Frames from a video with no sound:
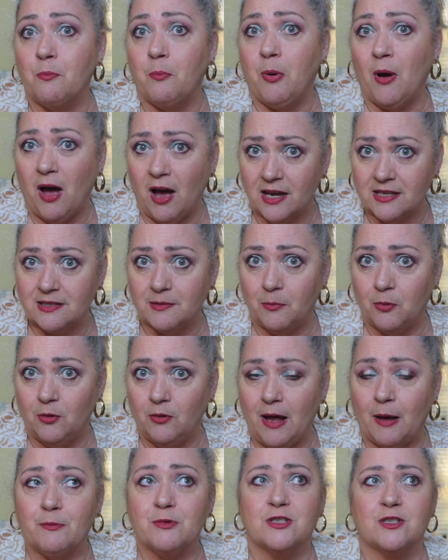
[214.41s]
possible.
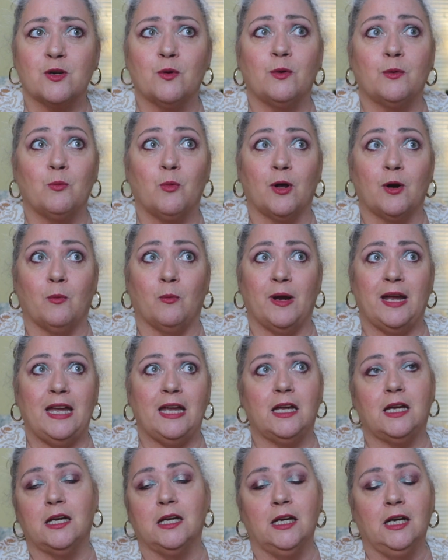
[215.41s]
I was doing one a
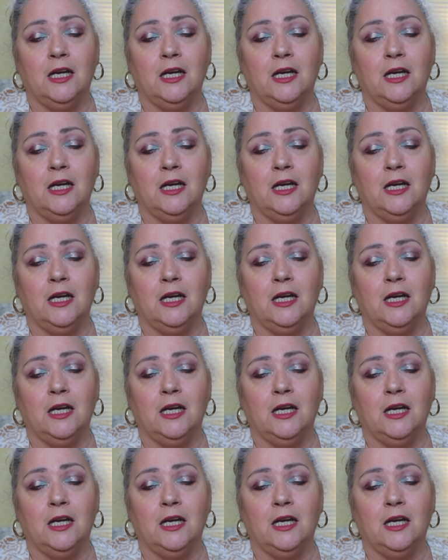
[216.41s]
week.